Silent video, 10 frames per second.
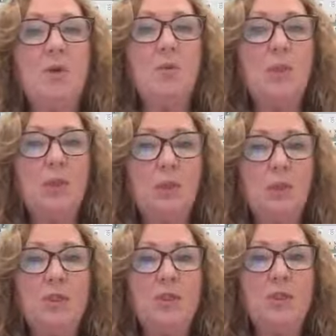that were
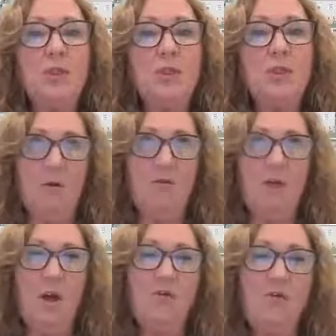introduced to
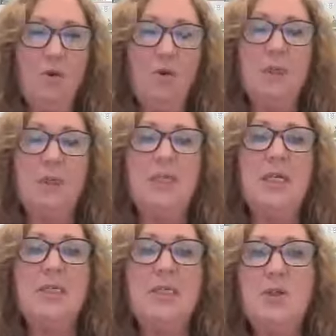clarify
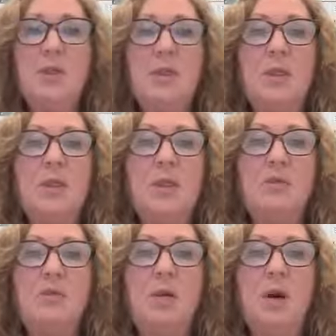affordability and suitability
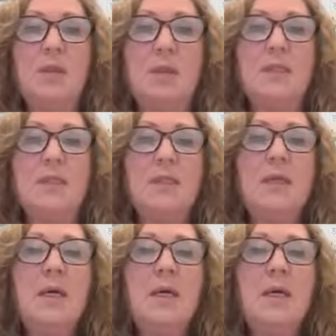requirements,